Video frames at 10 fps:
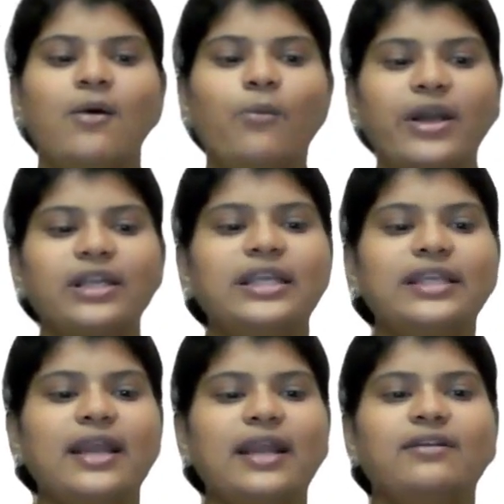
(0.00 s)
Only
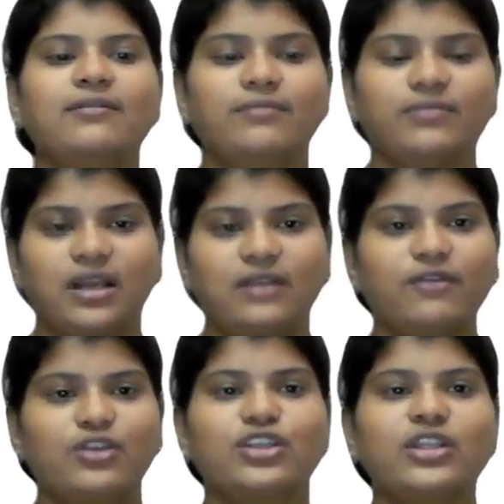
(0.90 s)
that
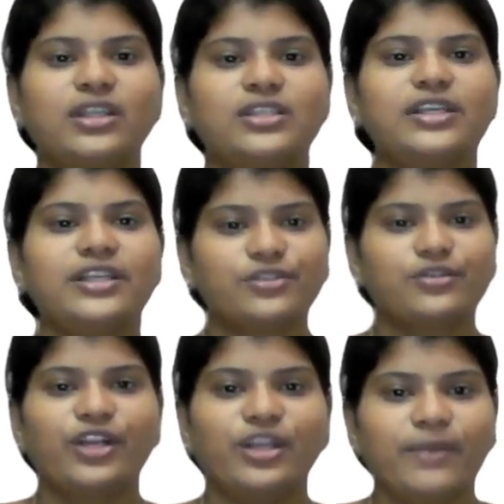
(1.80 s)
conversion, the gene is
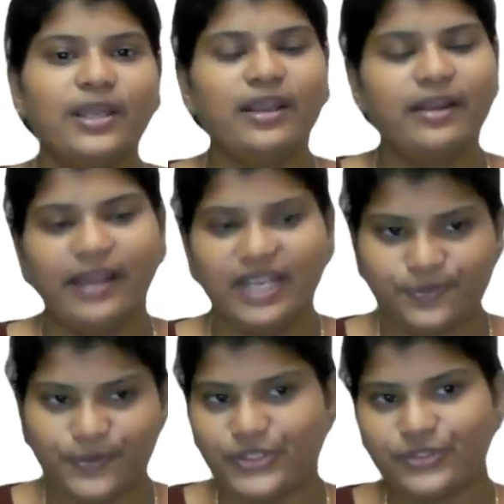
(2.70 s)
going to be
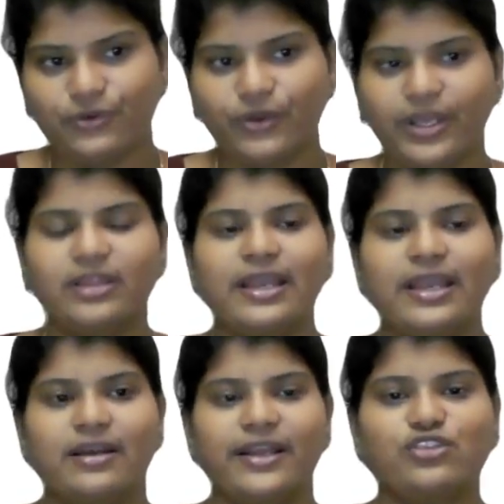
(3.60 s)
expressed. Okay,
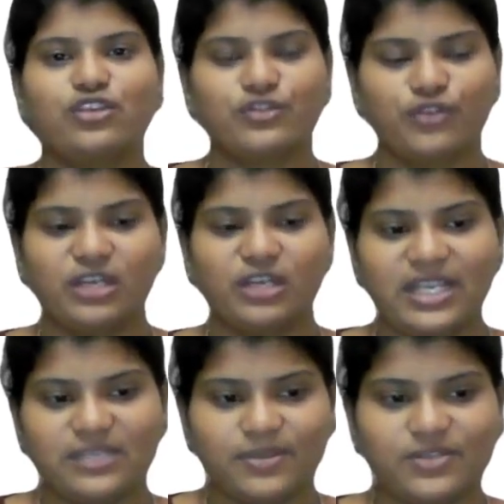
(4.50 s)
their nature is going to be
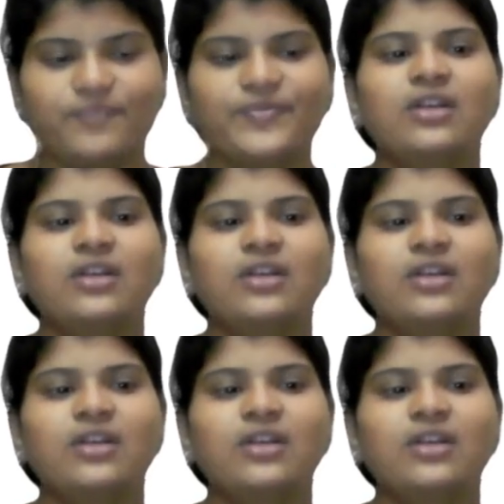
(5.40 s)
expressed.